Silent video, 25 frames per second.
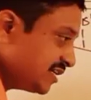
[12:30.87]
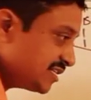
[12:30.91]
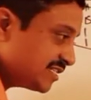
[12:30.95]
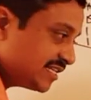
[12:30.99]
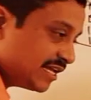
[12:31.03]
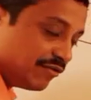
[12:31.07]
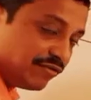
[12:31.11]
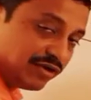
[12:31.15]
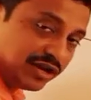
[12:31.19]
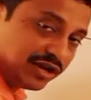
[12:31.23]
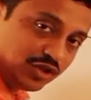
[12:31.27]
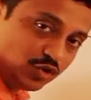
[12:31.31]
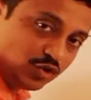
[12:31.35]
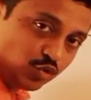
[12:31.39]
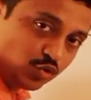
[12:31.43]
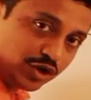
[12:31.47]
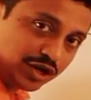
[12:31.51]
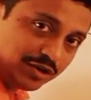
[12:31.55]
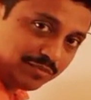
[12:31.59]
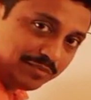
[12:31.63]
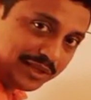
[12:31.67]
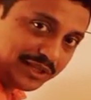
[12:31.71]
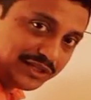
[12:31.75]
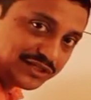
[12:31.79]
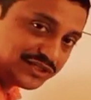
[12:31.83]
7, you
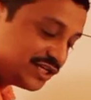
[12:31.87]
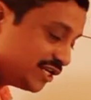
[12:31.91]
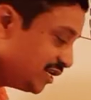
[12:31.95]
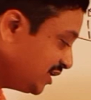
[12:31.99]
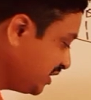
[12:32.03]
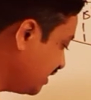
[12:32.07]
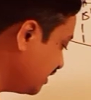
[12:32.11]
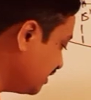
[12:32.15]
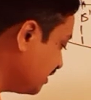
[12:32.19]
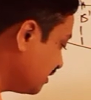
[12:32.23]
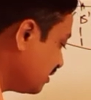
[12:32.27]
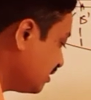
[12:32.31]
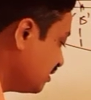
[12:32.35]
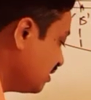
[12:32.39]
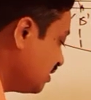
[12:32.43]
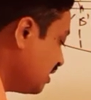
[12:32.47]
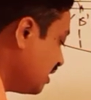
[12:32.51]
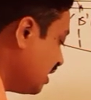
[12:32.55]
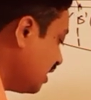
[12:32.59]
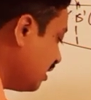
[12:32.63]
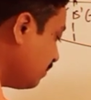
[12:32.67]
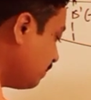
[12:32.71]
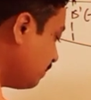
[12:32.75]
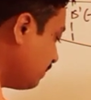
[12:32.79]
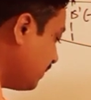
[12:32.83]
can mention here
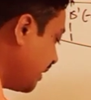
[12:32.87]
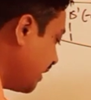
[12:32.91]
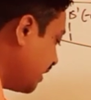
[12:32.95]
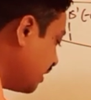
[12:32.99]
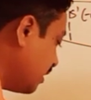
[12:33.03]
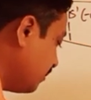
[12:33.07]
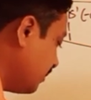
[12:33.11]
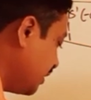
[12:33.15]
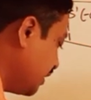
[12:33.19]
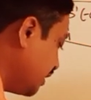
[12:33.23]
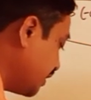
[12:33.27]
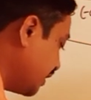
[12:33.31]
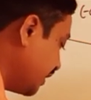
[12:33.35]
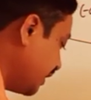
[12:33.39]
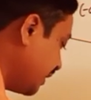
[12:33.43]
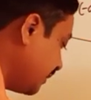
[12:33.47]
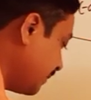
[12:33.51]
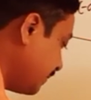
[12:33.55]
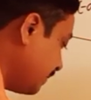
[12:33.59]
a parametric